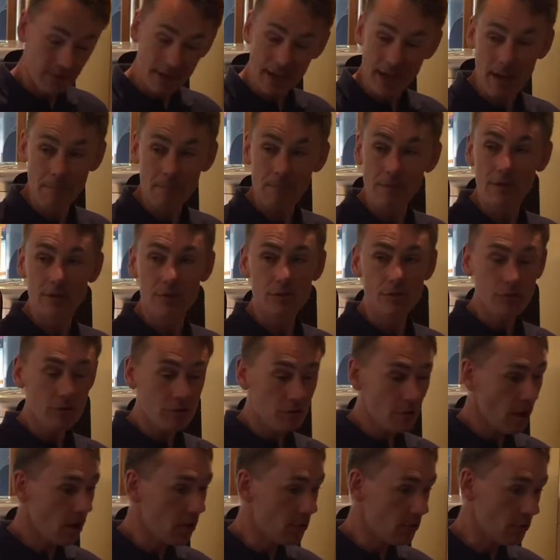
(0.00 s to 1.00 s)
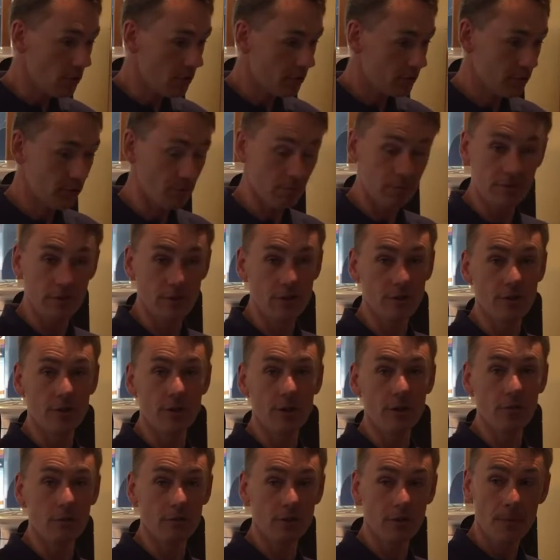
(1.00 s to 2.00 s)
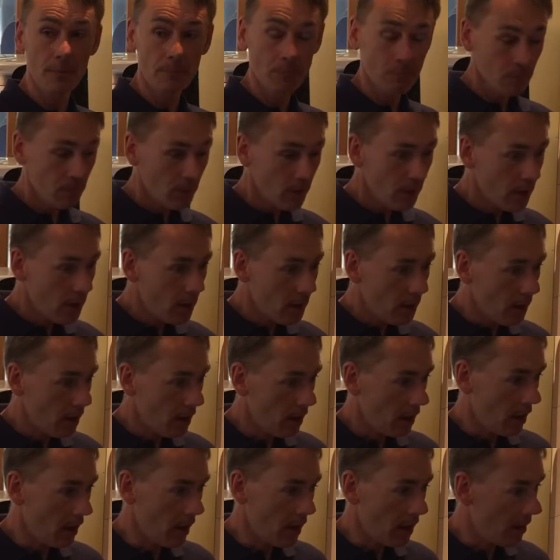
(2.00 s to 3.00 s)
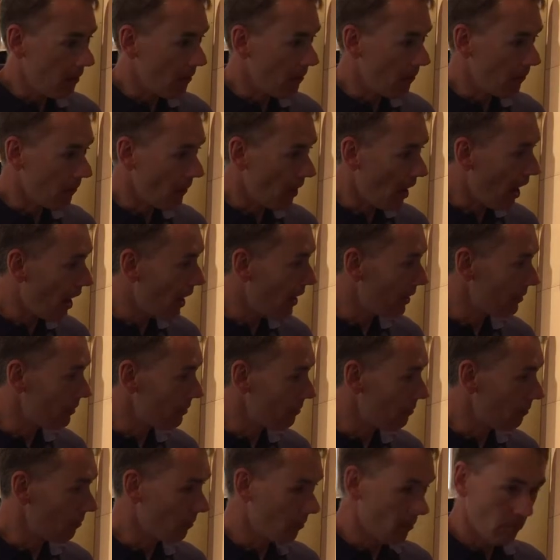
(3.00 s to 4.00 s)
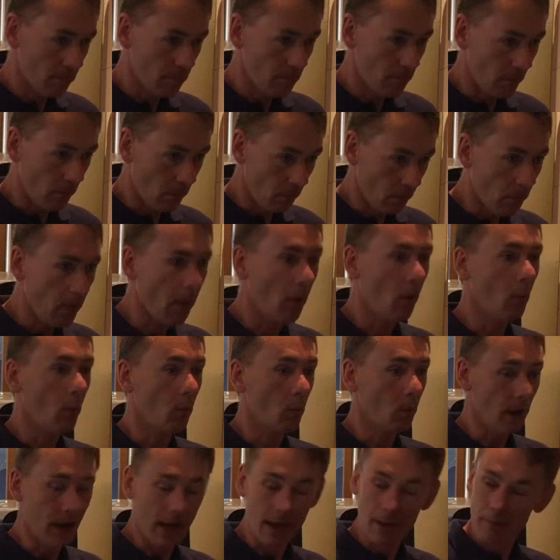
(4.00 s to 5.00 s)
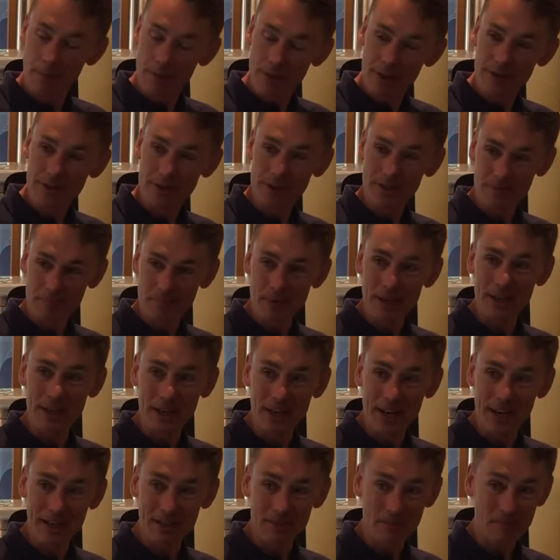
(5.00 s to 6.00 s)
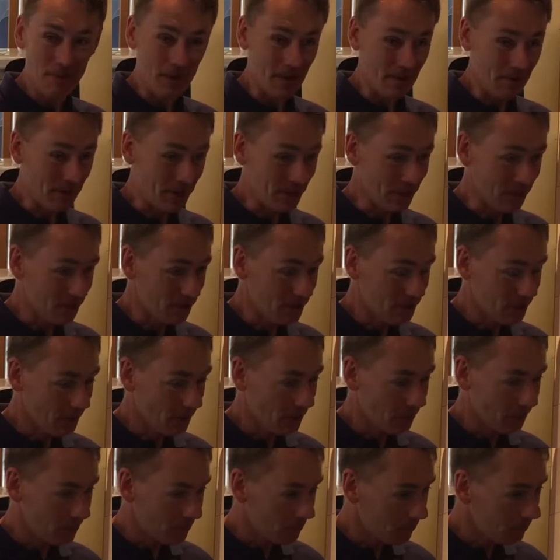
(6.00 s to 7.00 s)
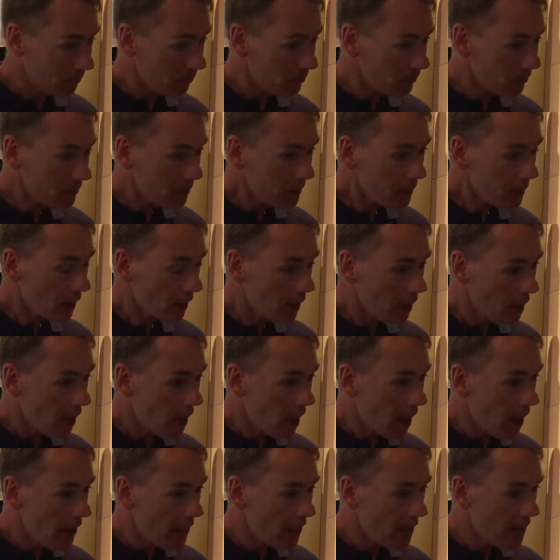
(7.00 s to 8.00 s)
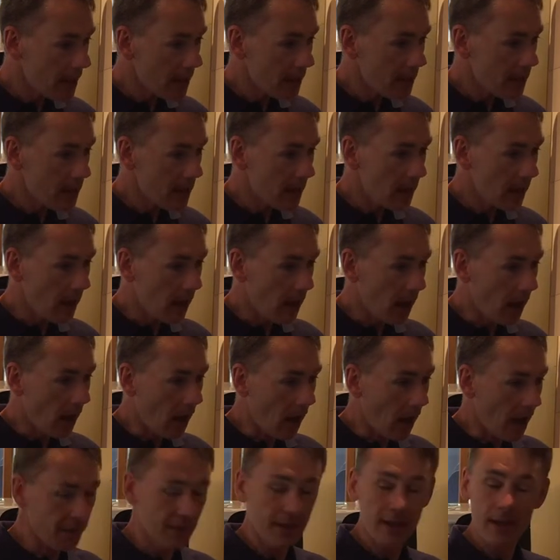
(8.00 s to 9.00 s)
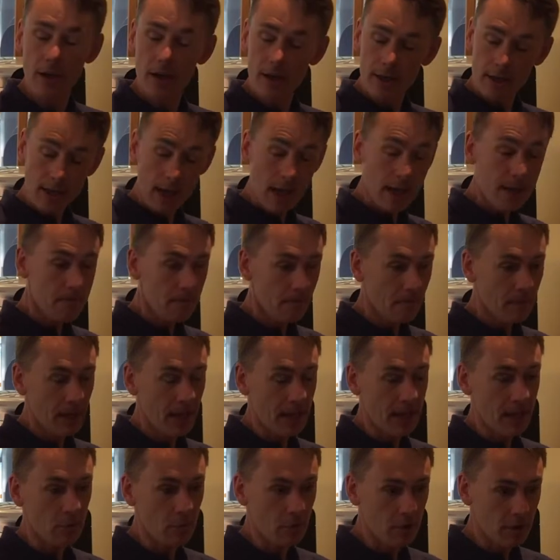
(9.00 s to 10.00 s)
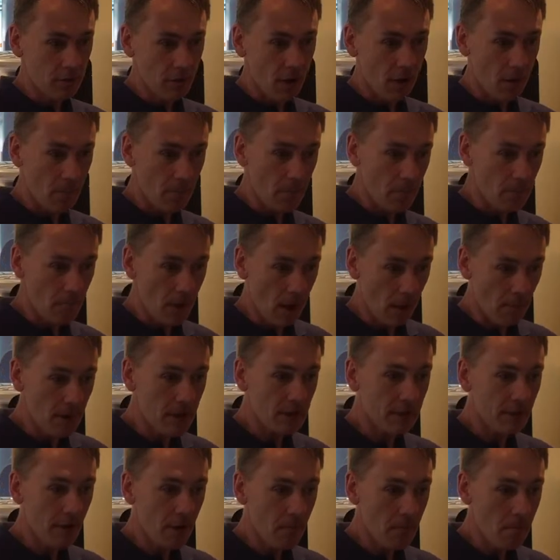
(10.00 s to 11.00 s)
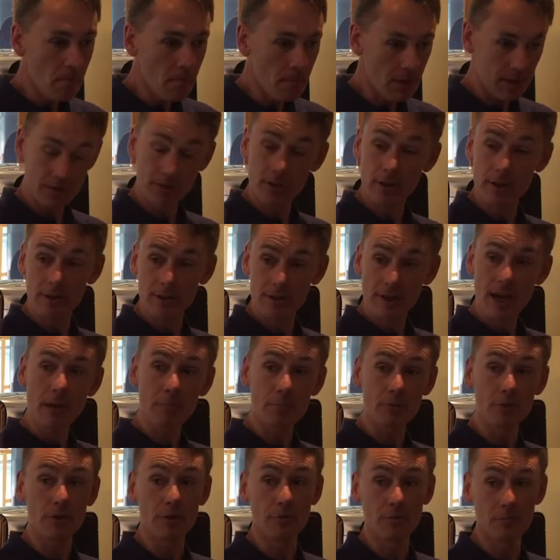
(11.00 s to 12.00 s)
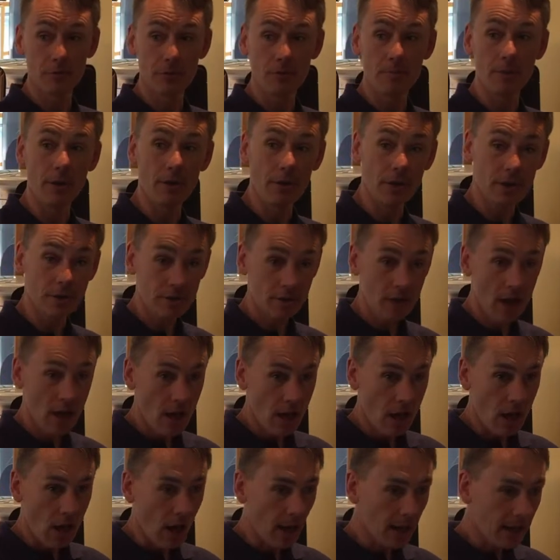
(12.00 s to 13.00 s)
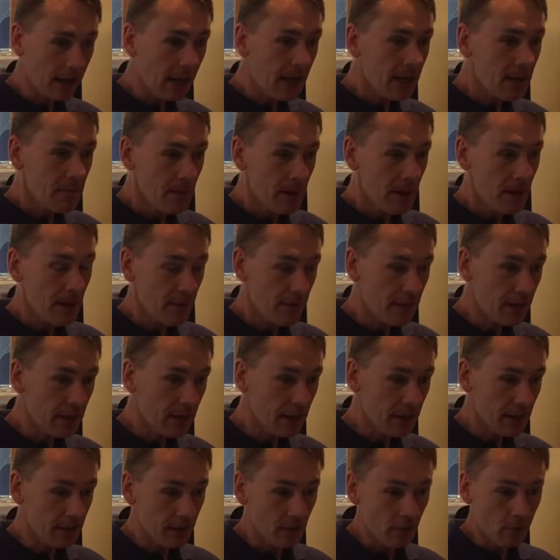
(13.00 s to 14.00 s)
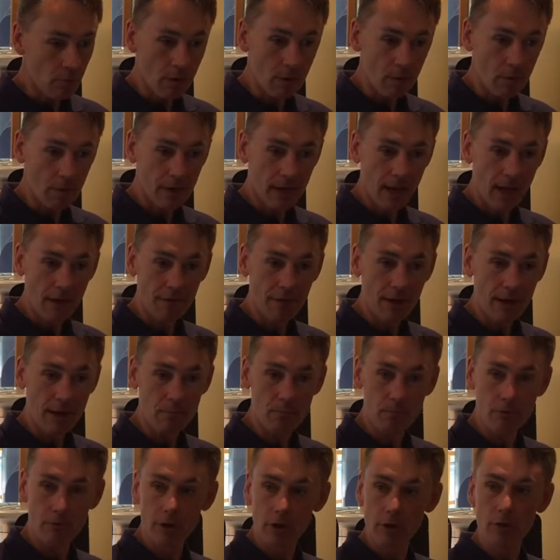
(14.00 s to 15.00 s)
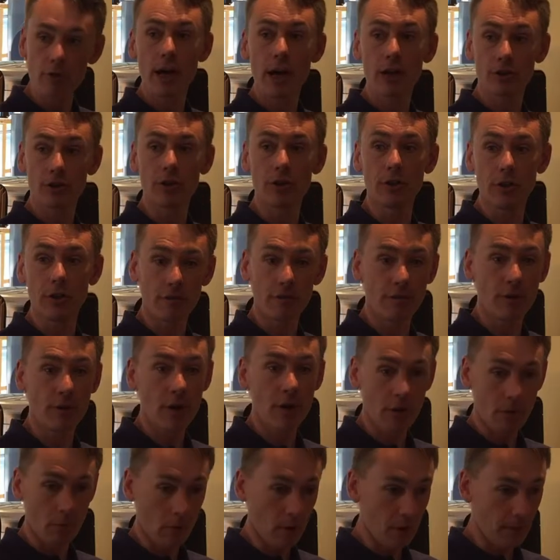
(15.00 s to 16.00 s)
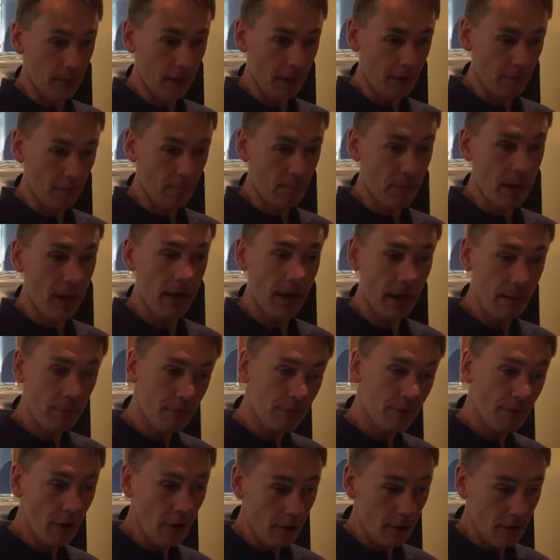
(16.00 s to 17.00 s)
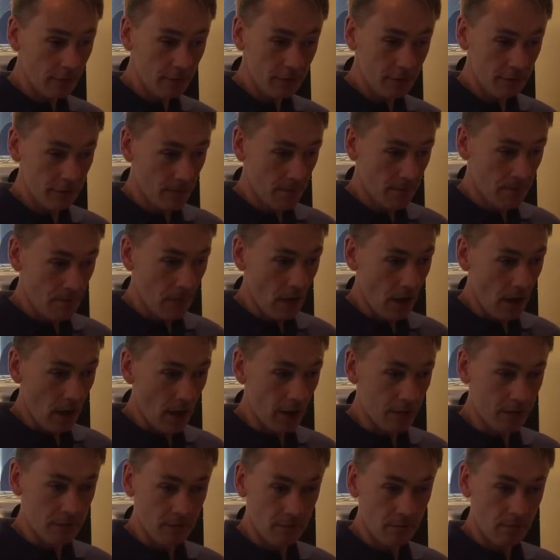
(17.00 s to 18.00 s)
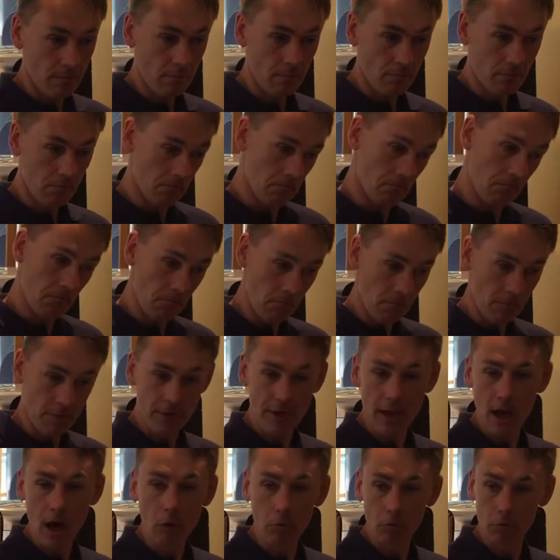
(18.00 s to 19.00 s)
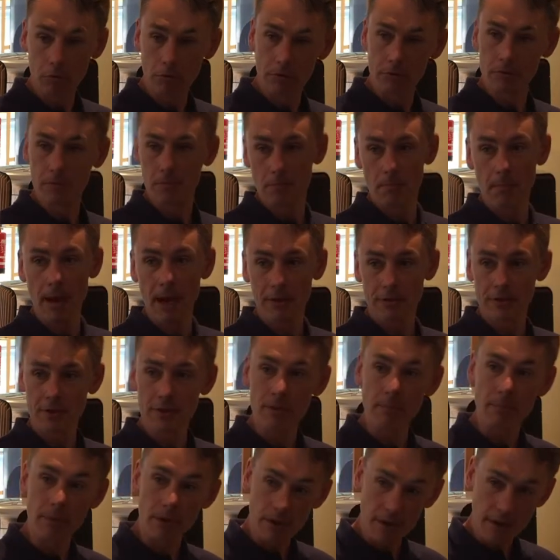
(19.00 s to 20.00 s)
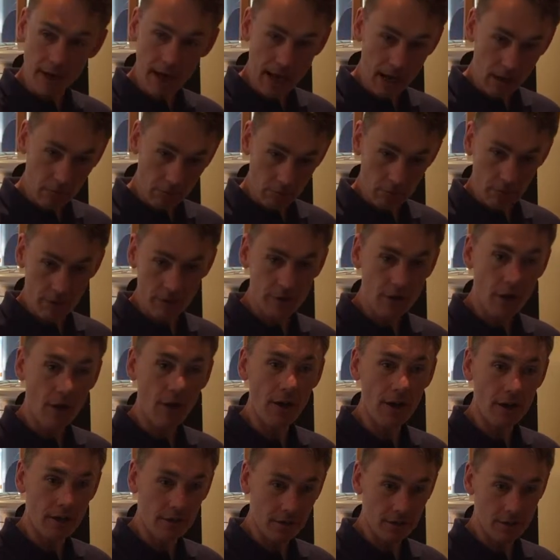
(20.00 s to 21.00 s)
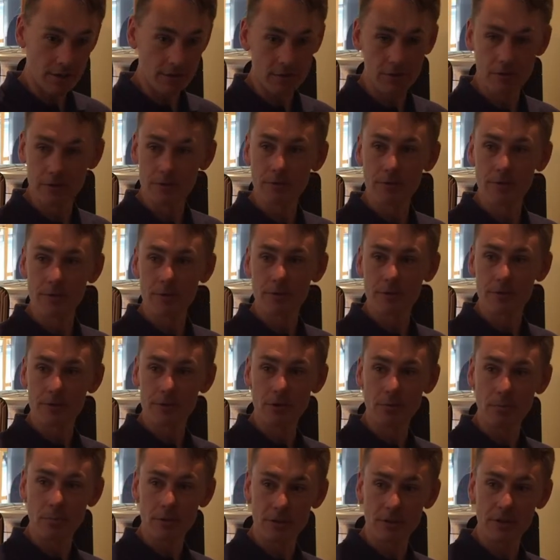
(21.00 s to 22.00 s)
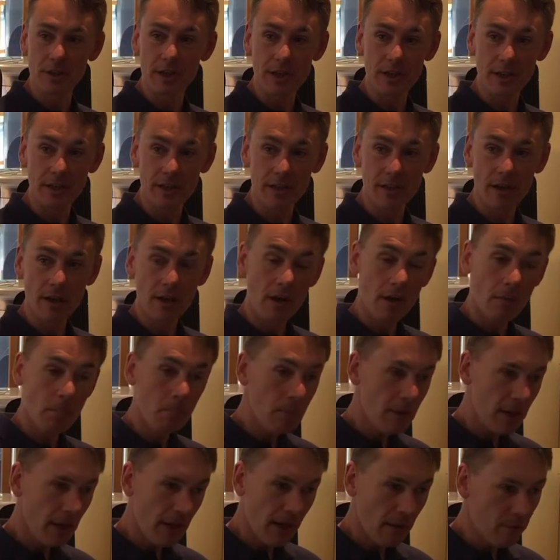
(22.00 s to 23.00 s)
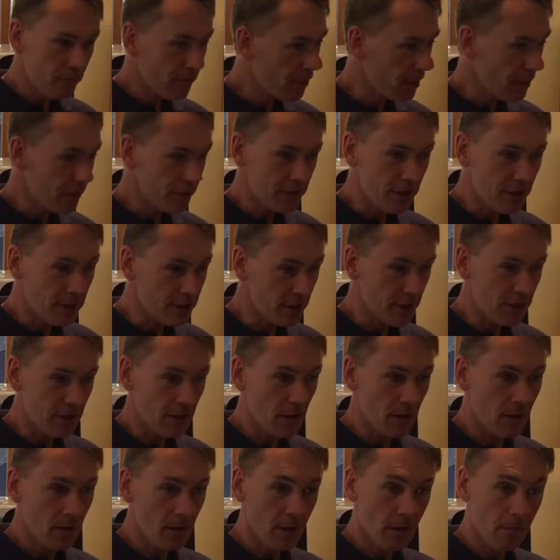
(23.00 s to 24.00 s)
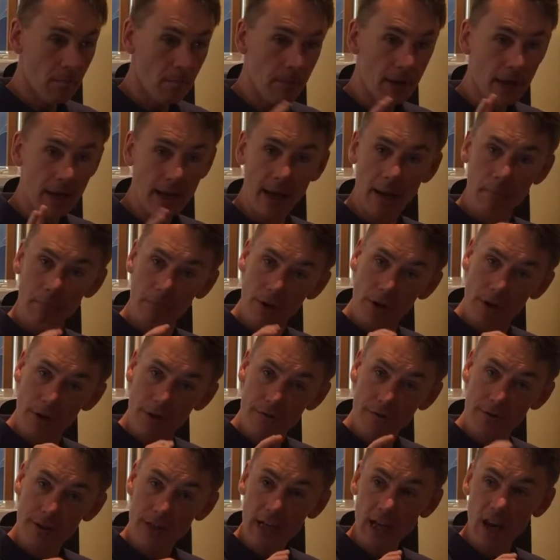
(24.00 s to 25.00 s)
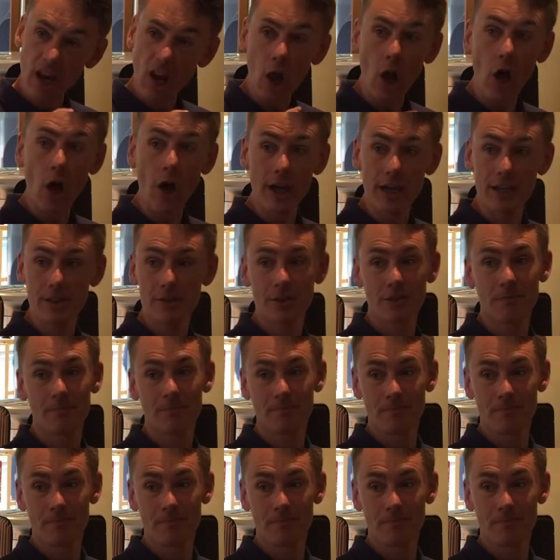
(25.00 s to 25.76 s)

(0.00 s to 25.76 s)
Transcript: Yeah, there's no substitute. And wow, this has been an experience. I think I came here with a bit of a misconception, to be honest. I came here thinking that we would have a progression of, we would have Beolab 5s as the old master, but now retired and superseded. Beolab 50s as a Beolab 90 light.